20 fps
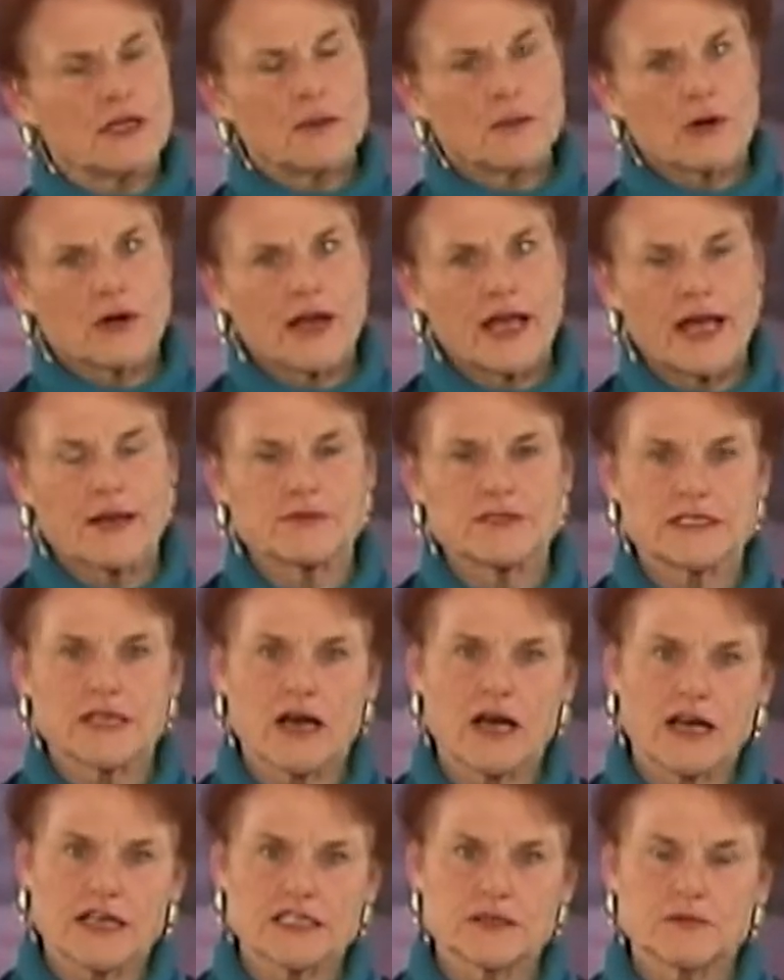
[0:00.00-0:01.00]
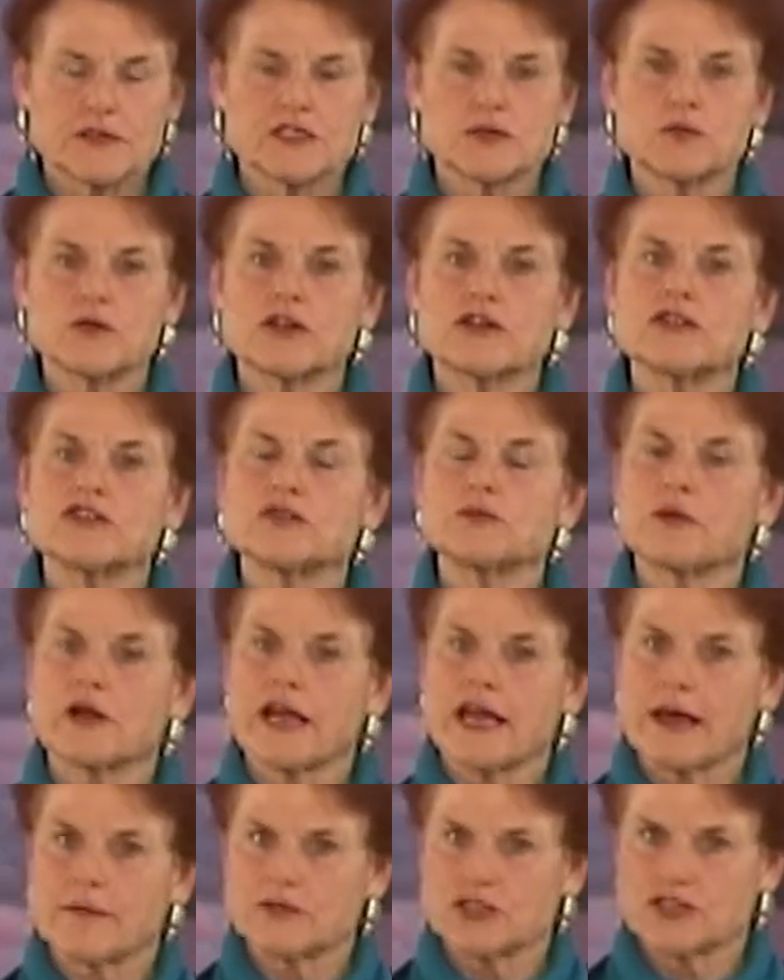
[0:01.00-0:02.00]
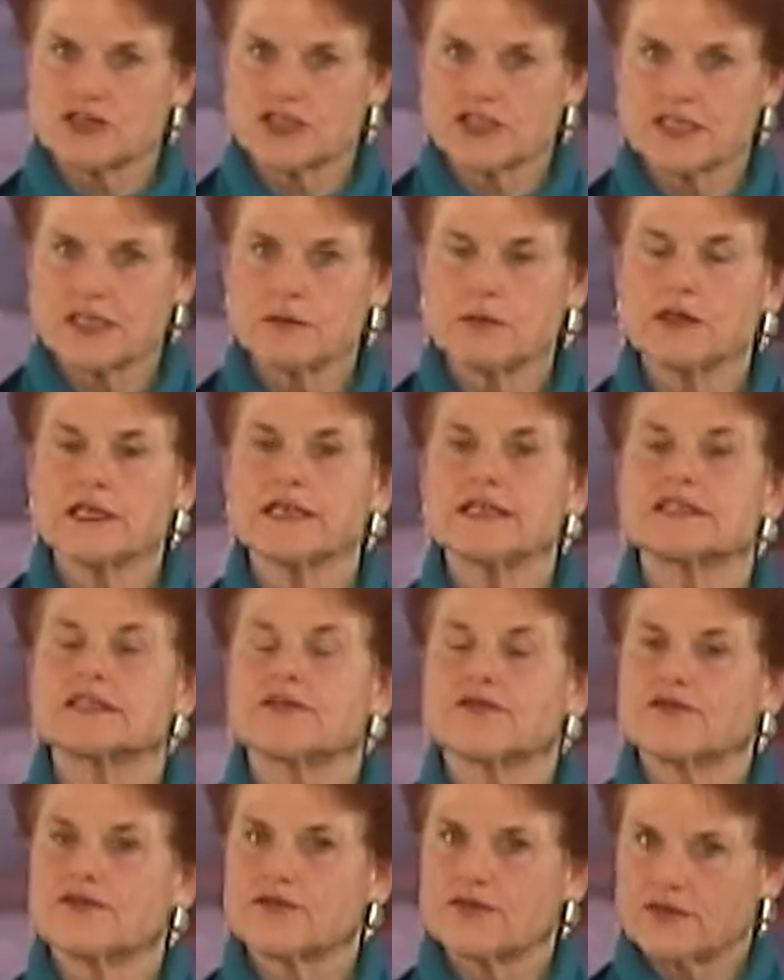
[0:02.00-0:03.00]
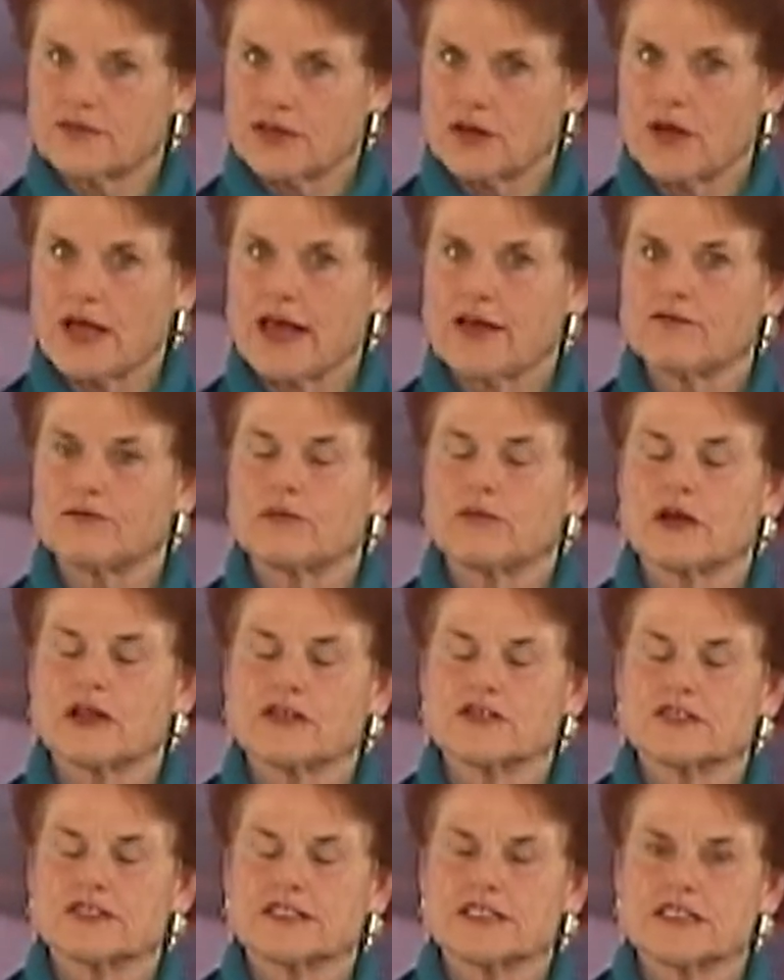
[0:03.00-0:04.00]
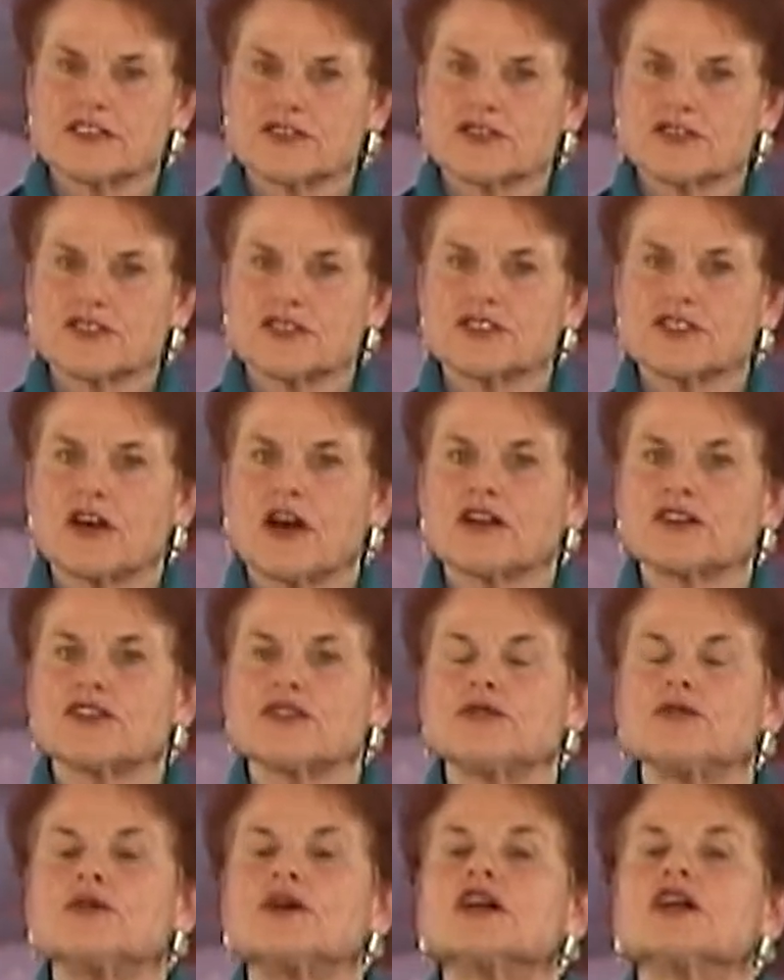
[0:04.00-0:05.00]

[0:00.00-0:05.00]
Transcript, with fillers: Perhaps the hospice workers, perhaps your siblings, if you have brothers and sisters to talk to.